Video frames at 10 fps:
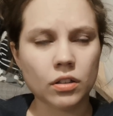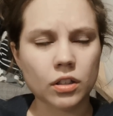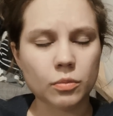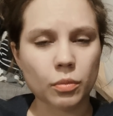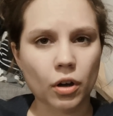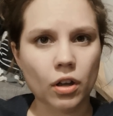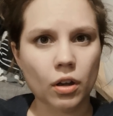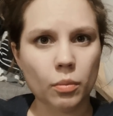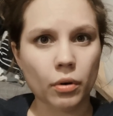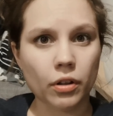despite
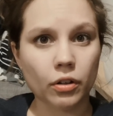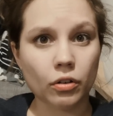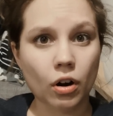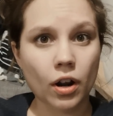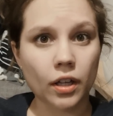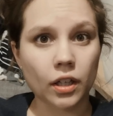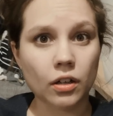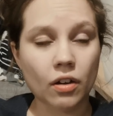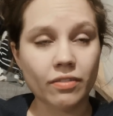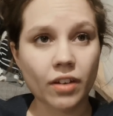her brother crying
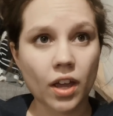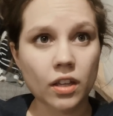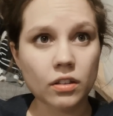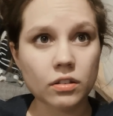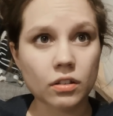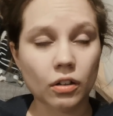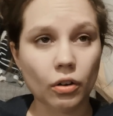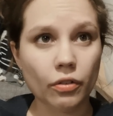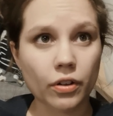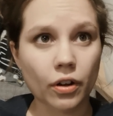in her face a
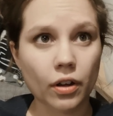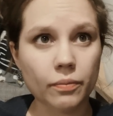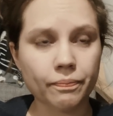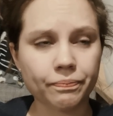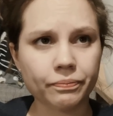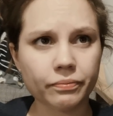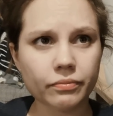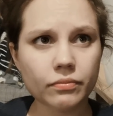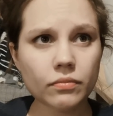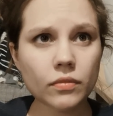lot of the night.
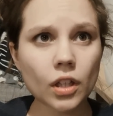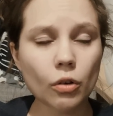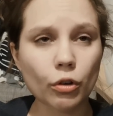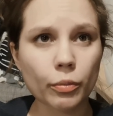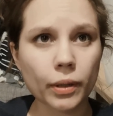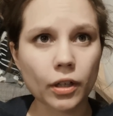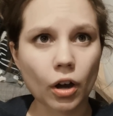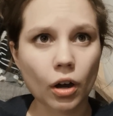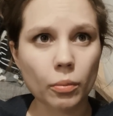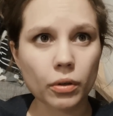We've been
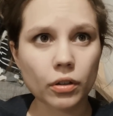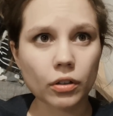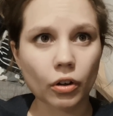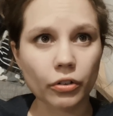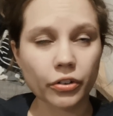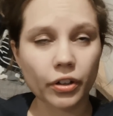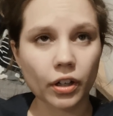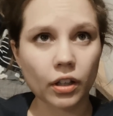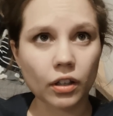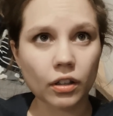up
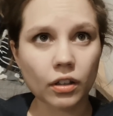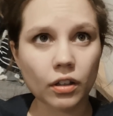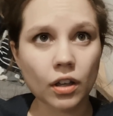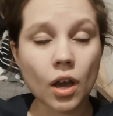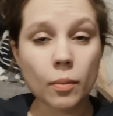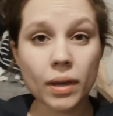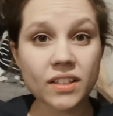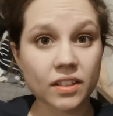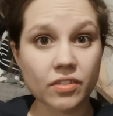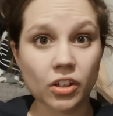constantly,
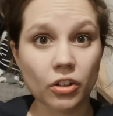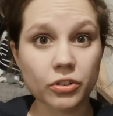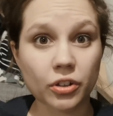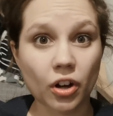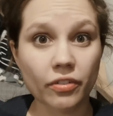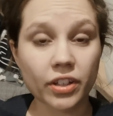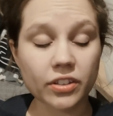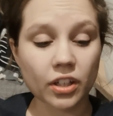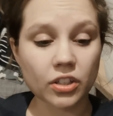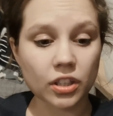basically for the last two and a half
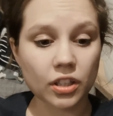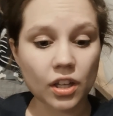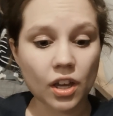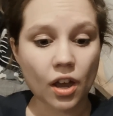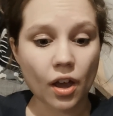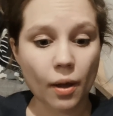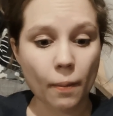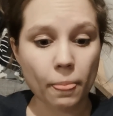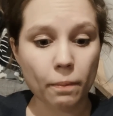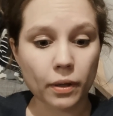years actually,
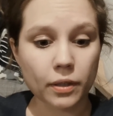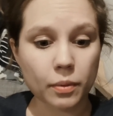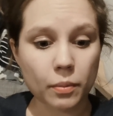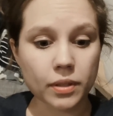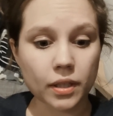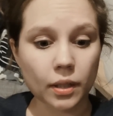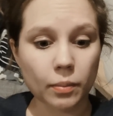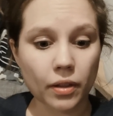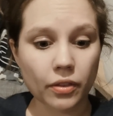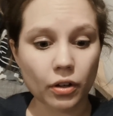um, but it's been particularly
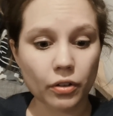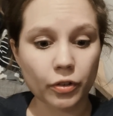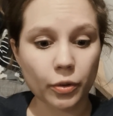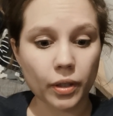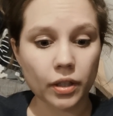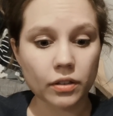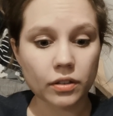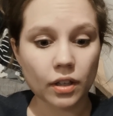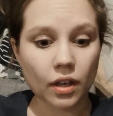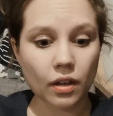bad the last few
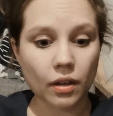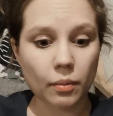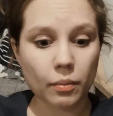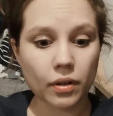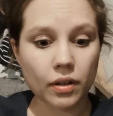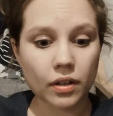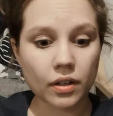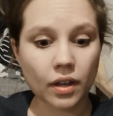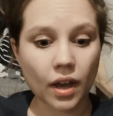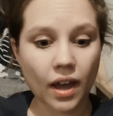weeks. Um,
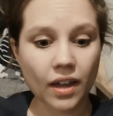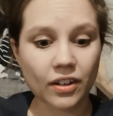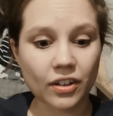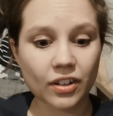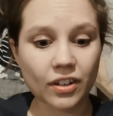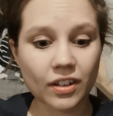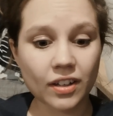and